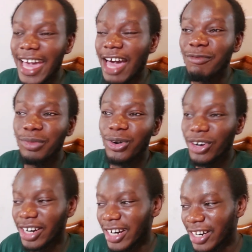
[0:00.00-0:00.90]
I have
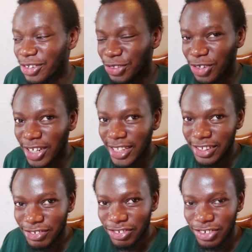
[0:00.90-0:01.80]
more
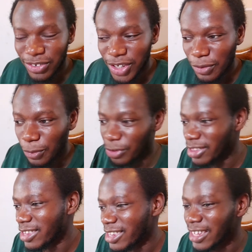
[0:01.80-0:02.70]
knowledge, you know, in
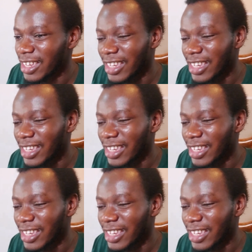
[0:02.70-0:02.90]
quotes,